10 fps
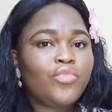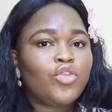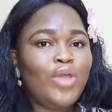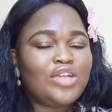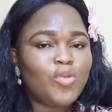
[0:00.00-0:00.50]

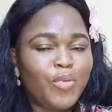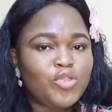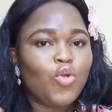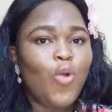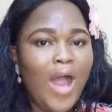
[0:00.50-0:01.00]
You are supposed
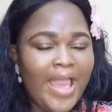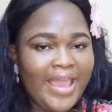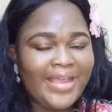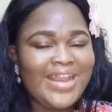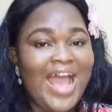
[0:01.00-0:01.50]
to go
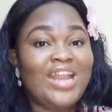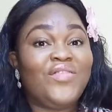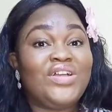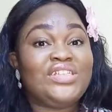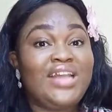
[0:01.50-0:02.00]
ahead and
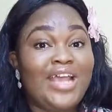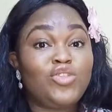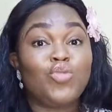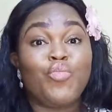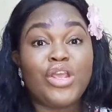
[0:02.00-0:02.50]
evangelize
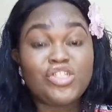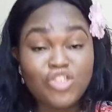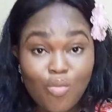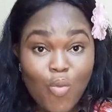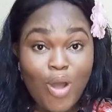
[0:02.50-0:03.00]
to bring
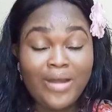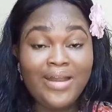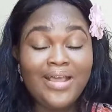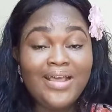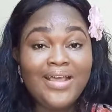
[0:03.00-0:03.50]
someone,
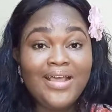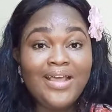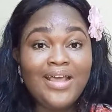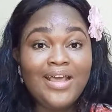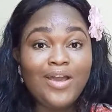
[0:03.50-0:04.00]

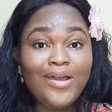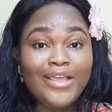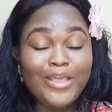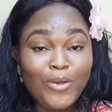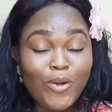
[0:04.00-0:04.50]

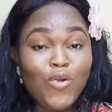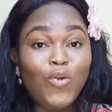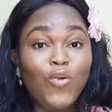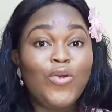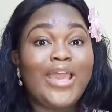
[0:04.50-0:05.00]
who
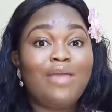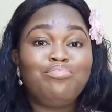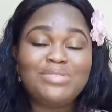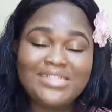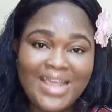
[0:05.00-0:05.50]
will
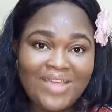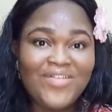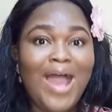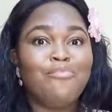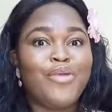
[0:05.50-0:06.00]
get saved
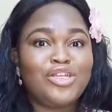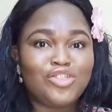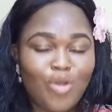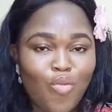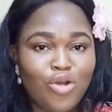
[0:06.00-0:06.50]
and bring
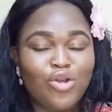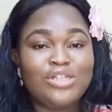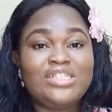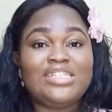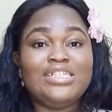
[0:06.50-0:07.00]
someone
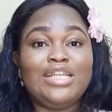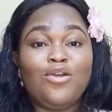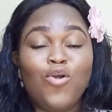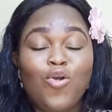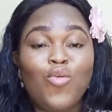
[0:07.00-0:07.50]
until the
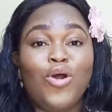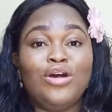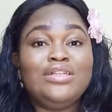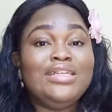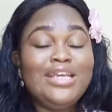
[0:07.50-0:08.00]
whole
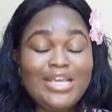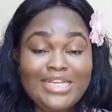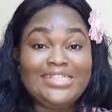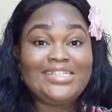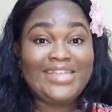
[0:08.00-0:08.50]
world
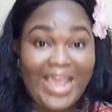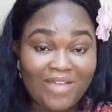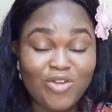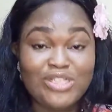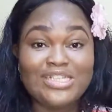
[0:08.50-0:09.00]
is
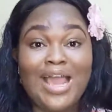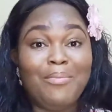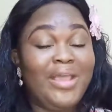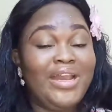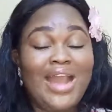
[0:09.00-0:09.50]
saved, until, I
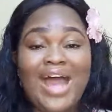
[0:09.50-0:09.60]
mean,